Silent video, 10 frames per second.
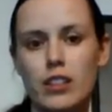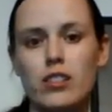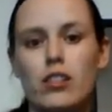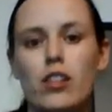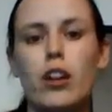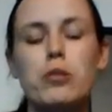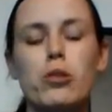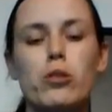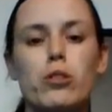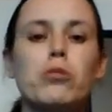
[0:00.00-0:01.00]
this corrupt,
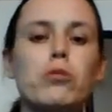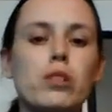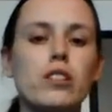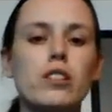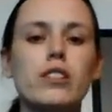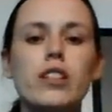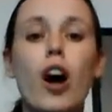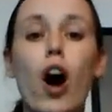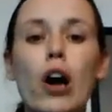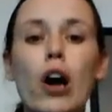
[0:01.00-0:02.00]
horrible world,
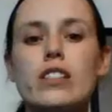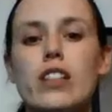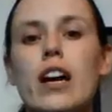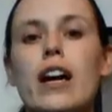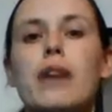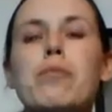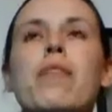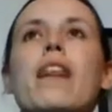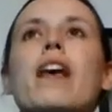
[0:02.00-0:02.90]
all the time.